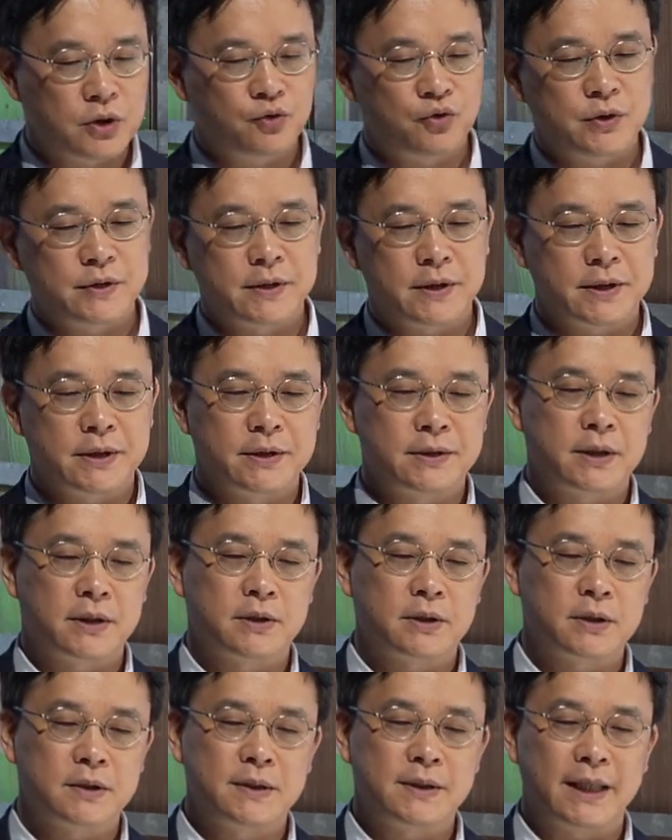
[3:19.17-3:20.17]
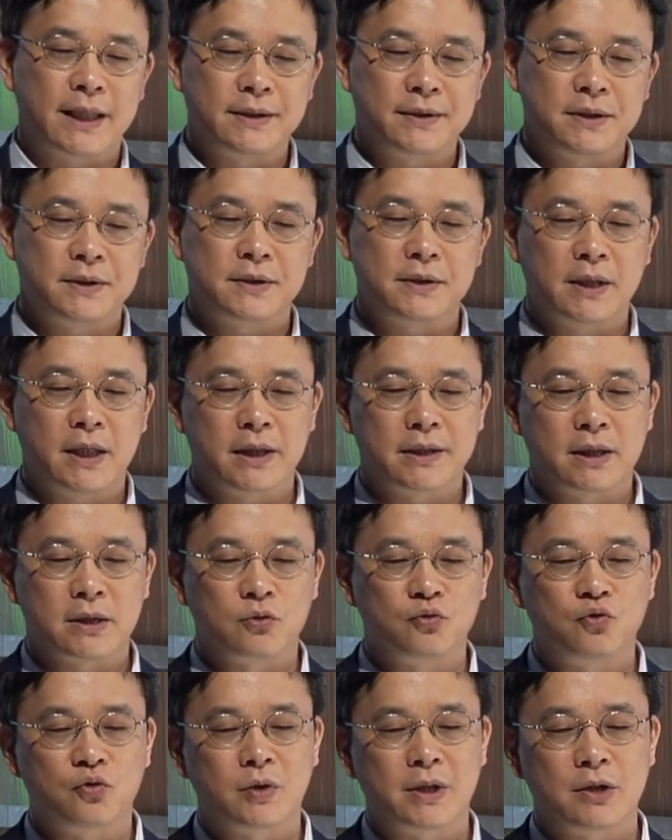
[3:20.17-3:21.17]
as opposed to the
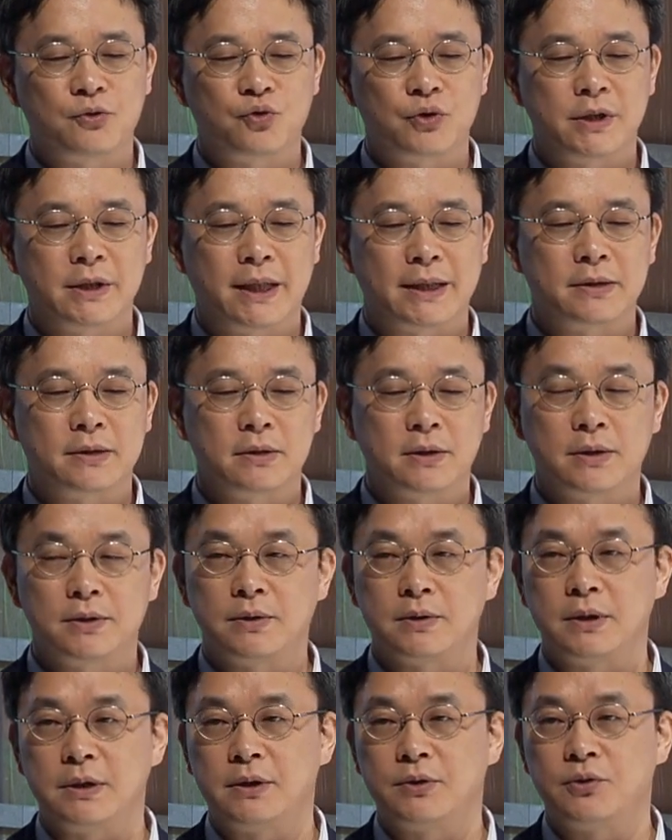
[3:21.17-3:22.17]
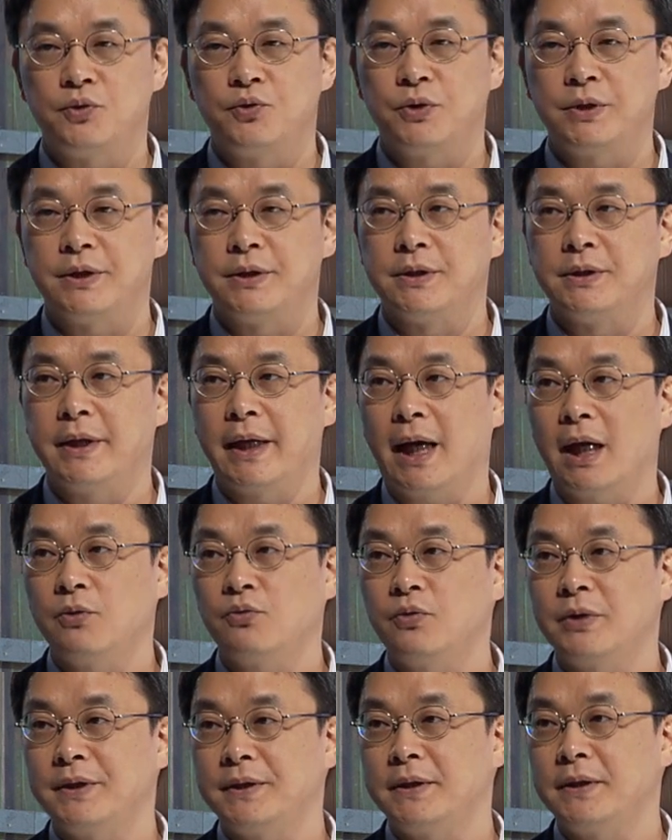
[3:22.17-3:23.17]
liberal or the
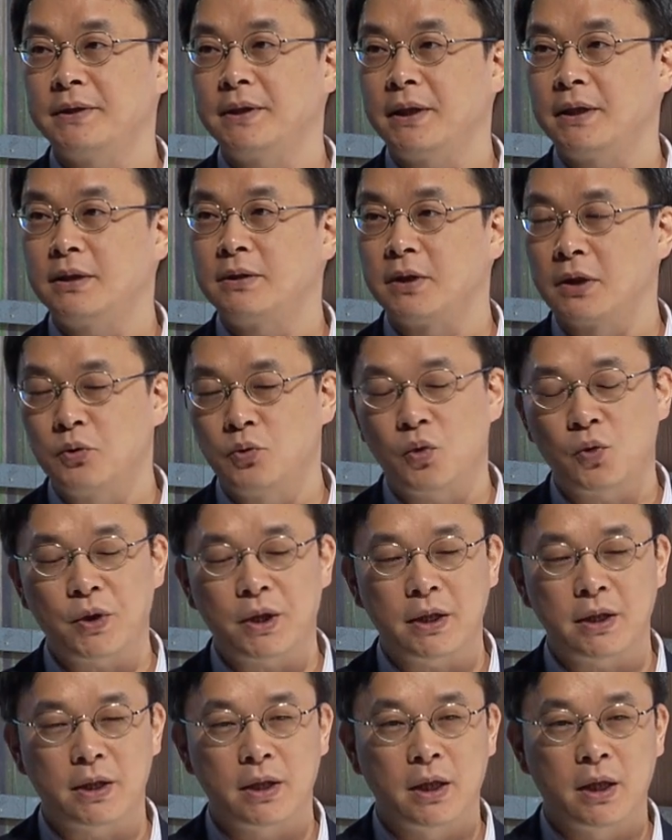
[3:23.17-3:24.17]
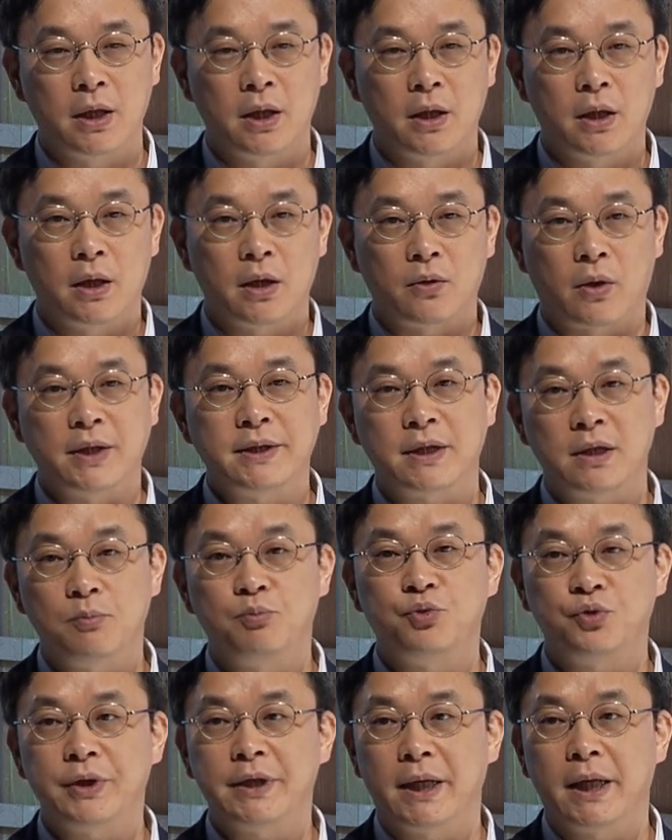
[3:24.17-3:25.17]
welfare-oriented party.
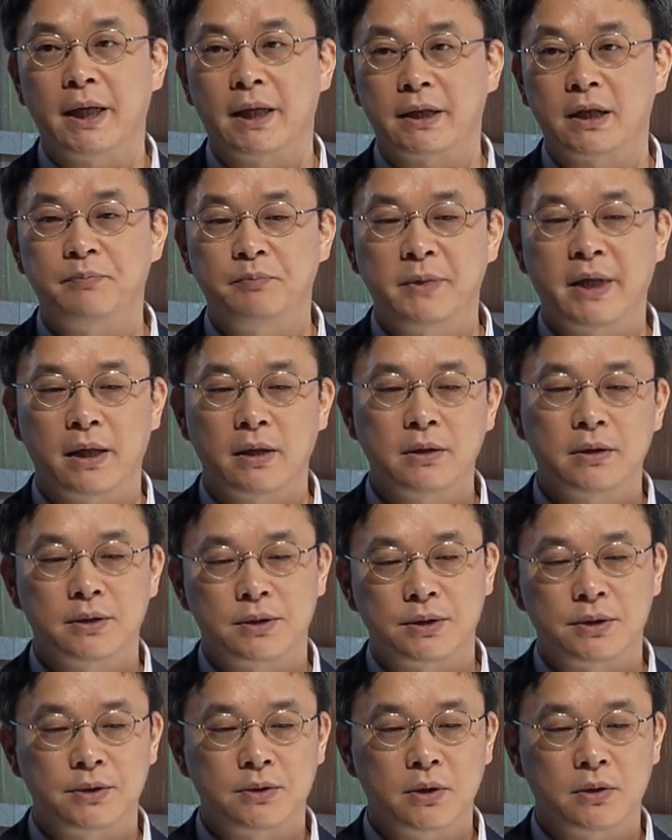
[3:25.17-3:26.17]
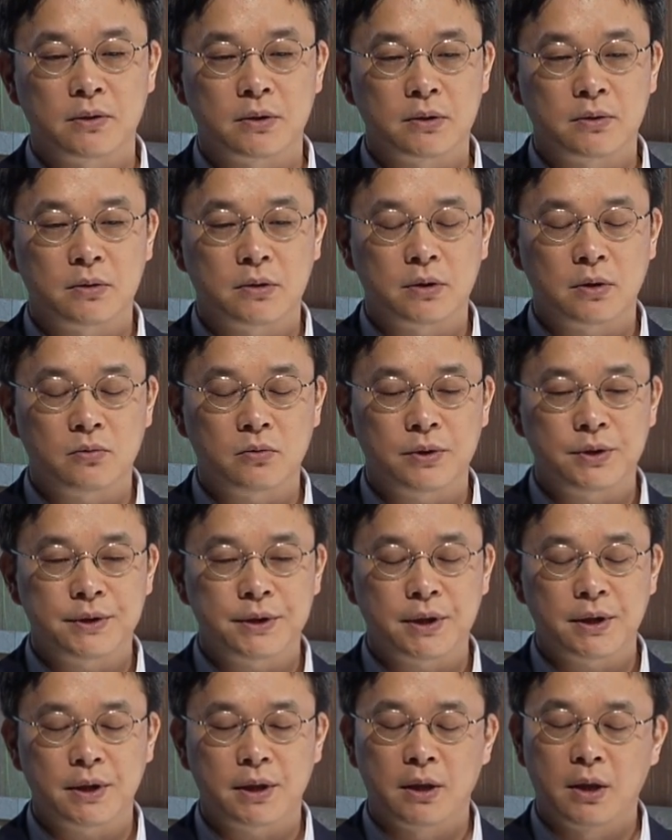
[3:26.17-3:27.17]
In Korea, we do
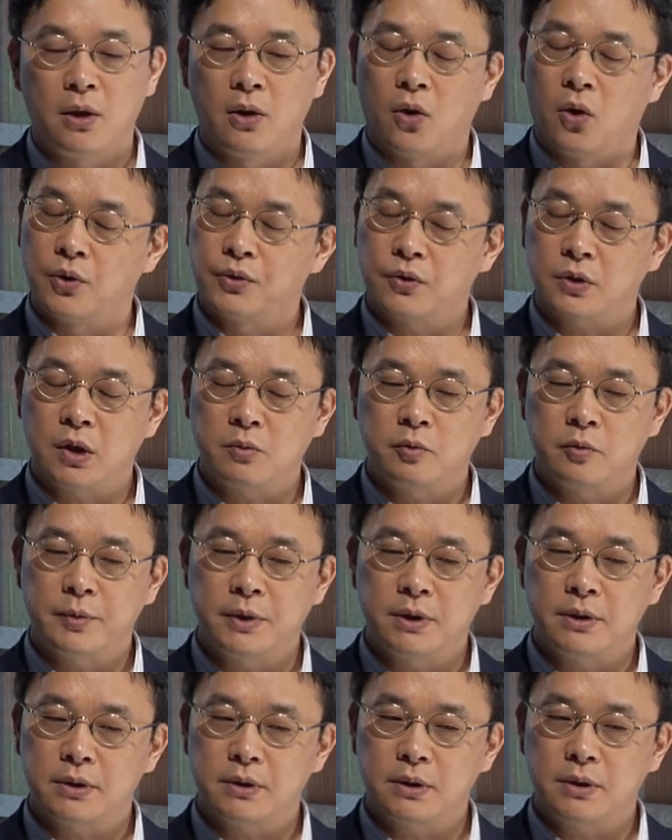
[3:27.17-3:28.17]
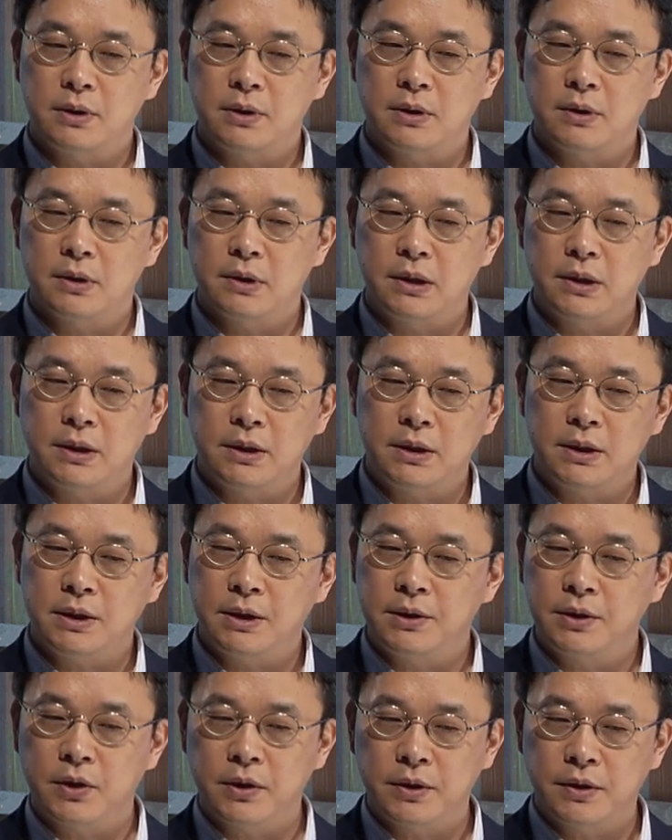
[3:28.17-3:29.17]
have a really deep roots
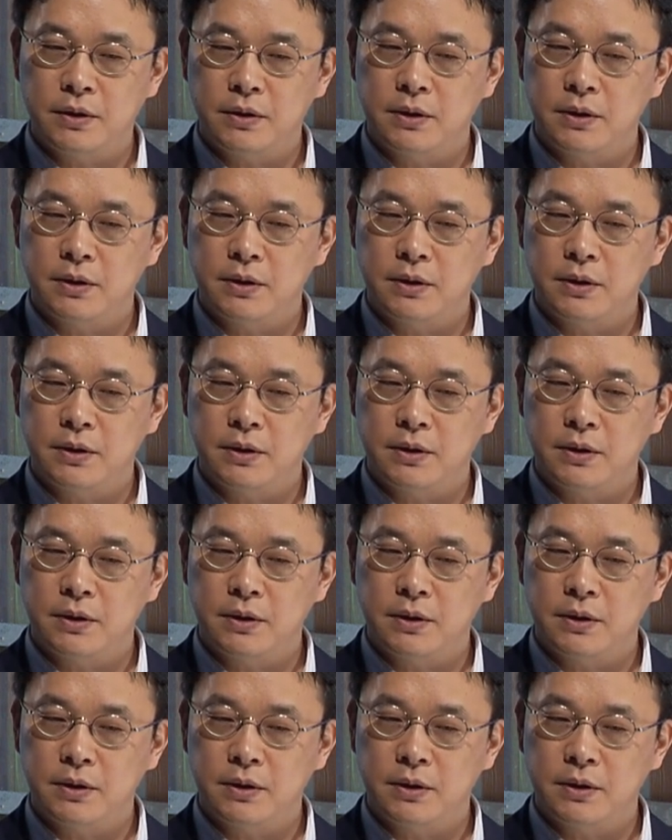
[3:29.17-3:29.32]
in